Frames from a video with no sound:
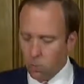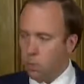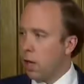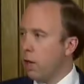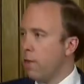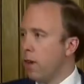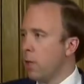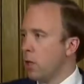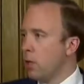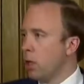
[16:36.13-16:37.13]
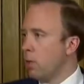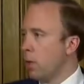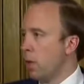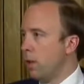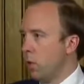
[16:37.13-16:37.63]
Well, I very much hope
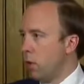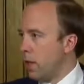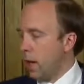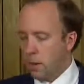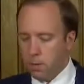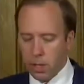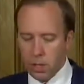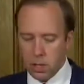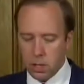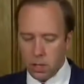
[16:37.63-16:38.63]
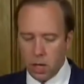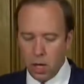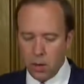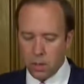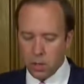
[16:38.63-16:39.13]
that we avoid that, because
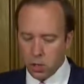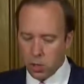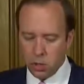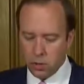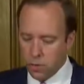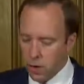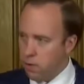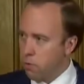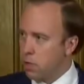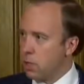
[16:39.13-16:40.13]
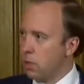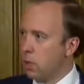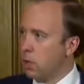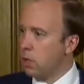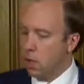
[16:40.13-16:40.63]
our position is very
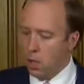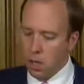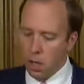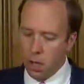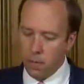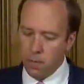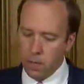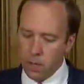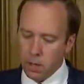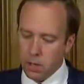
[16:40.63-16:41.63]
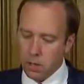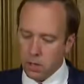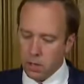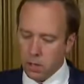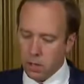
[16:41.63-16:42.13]
reasonable.
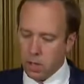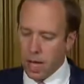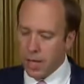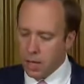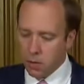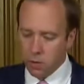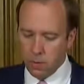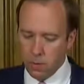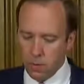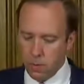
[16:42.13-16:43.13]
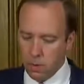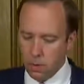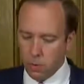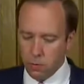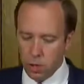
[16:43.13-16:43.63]
It's that any agreement
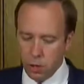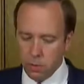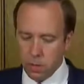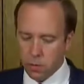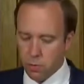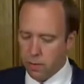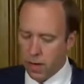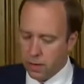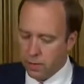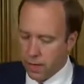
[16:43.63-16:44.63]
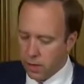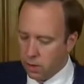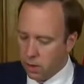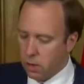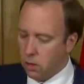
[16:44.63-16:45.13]
we reach must reflect the fact
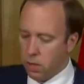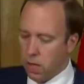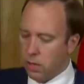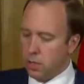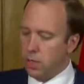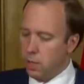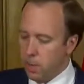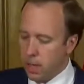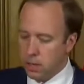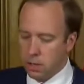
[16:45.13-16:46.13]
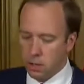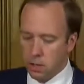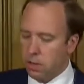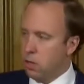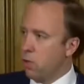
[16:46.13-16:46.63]
that the UK is an independent
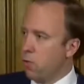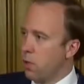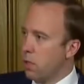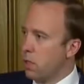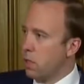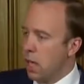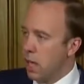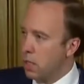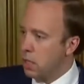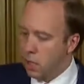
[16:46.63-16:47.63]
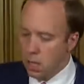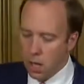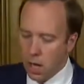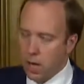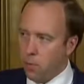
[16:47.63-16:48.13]
sovereign state,
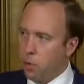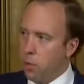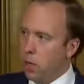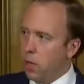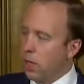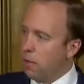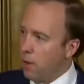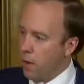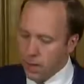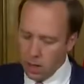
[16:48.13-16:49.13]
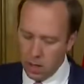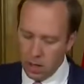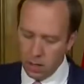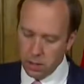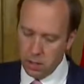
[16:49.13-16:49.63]
and we're working very
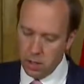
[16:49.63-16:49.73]
hard